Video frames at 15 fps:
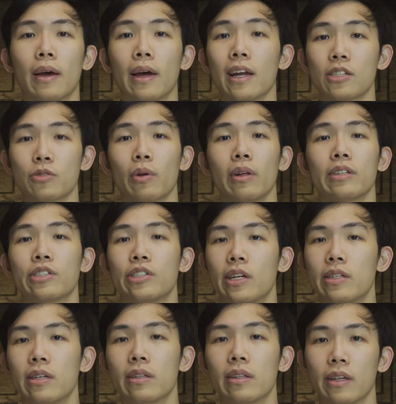And as well as
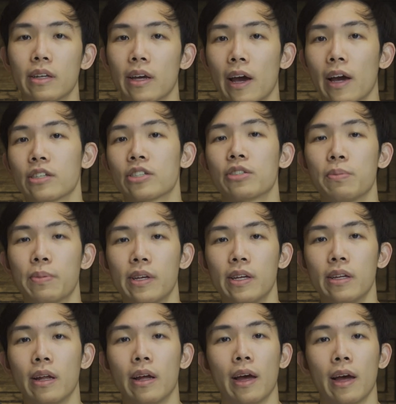changing the cache
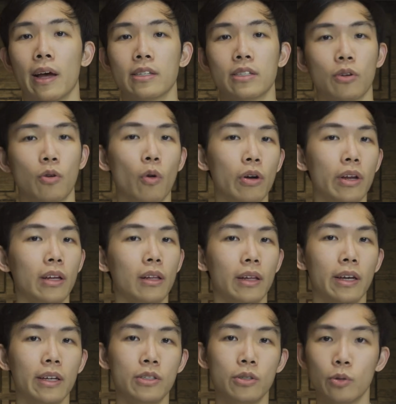speed as
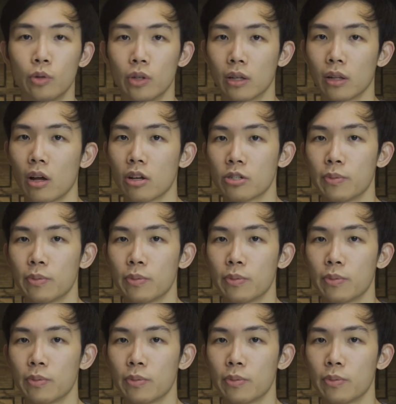accordingly to the clock